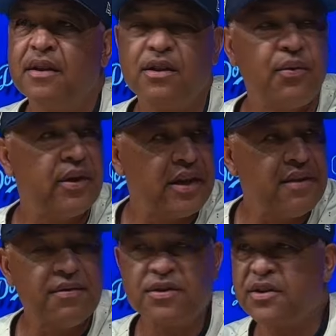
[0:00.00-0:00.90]
The
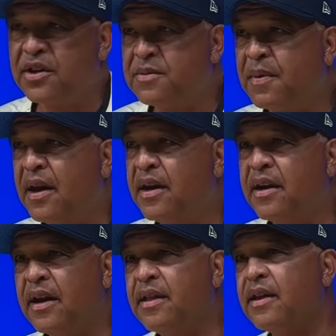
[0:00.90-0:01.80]
reliever is a good spot,
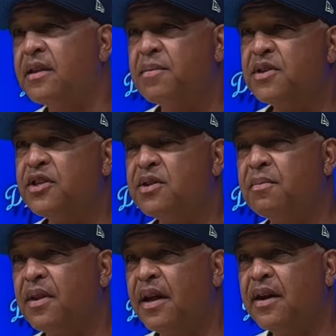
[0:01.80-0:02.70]
and I think the
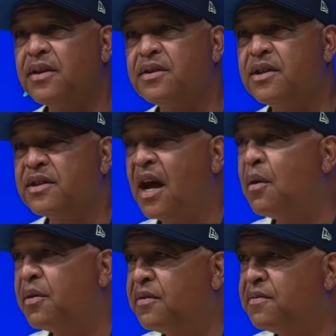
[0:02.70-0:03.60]
position players, just
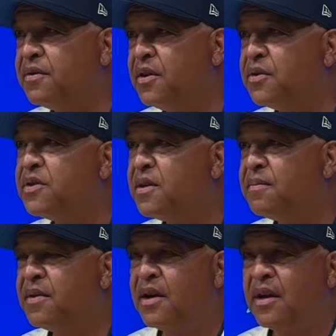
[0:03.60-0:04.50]
how we've used
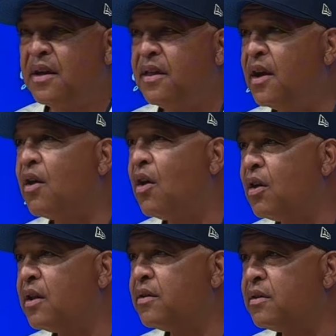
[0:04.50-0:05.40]
them, they're
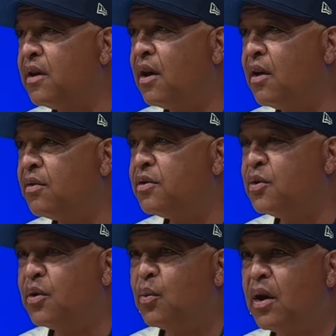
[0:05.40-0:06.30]
all
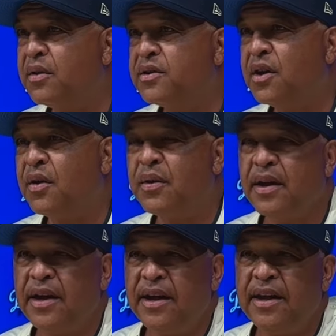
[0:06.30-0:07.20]
doing well.
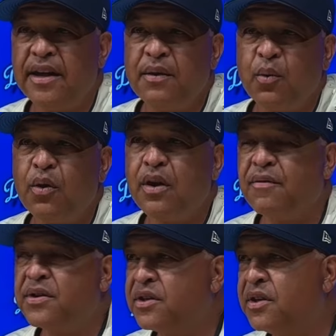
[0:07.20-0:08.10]
So it will
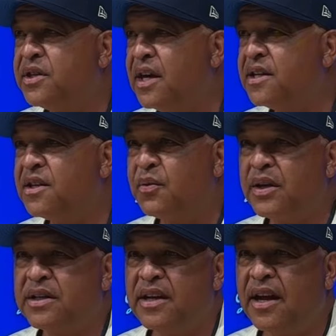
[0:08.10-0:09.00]
give us a good chance to
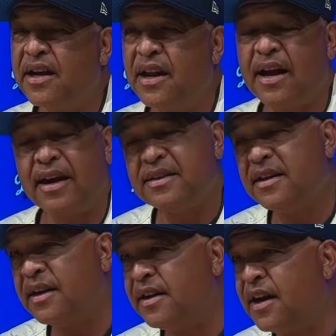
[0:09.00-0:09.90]
reset and, like I
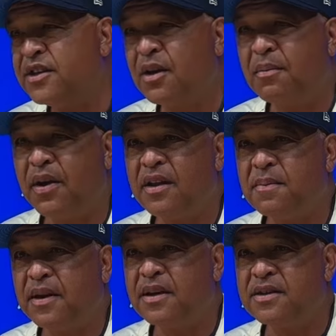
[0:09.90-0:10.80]
said, catch our breath,
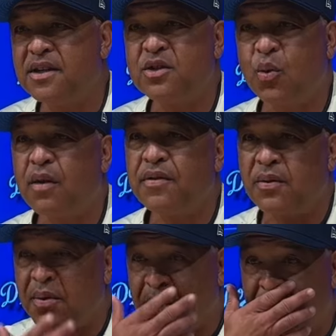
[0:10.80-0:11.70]
because this 12 in
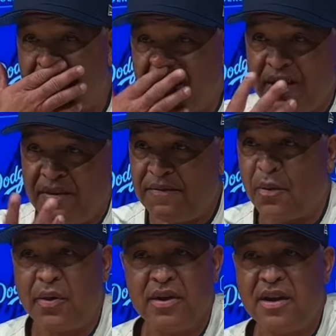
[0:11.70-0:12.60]
a row
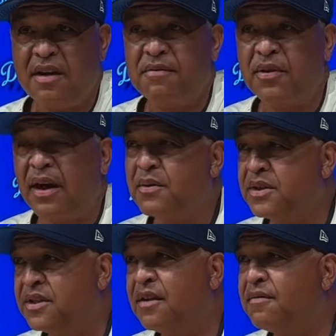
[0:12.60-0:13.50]
for Denver, that
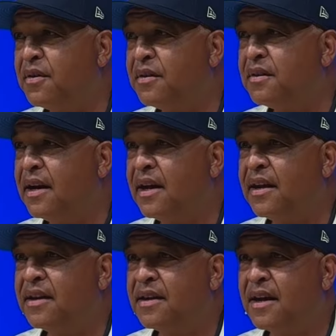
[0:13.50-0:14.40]
was a tough one.
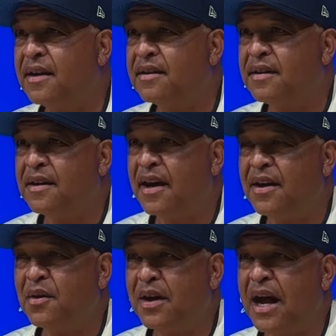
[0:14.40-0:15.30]
And I
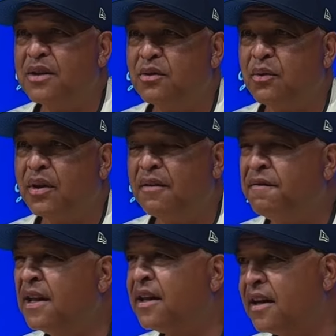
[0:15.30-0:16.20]
know guys were really
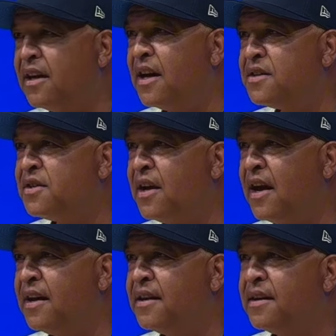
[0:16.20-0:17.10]
feeling it
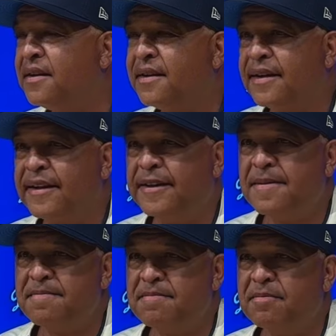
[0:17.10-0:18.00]
yesterday,
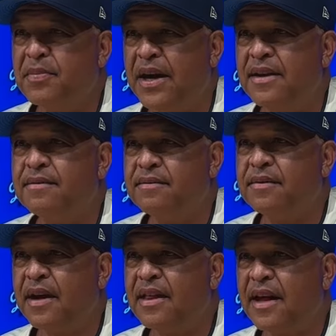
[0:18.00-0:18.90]
but
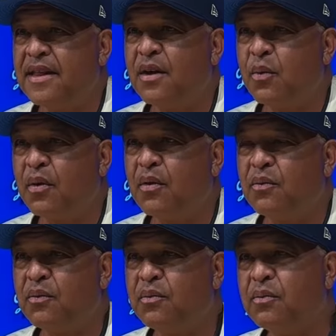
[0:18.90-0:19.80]
I think
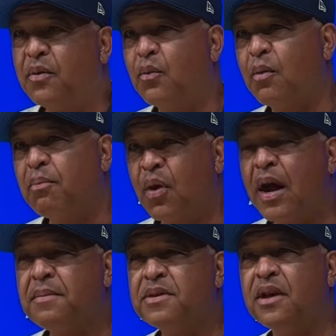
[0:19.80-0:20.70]
we're
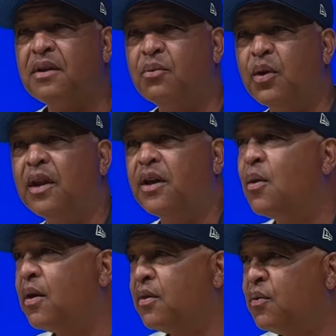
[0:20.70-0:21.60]
primed to really
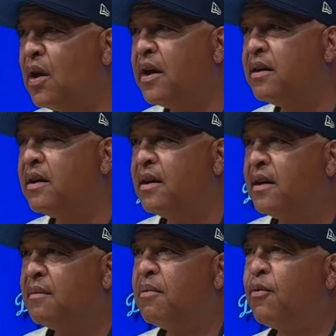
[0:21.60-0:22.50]
go on a run
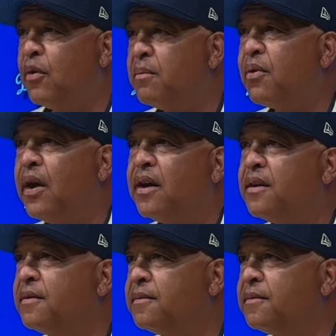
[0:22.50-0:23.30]
before the break.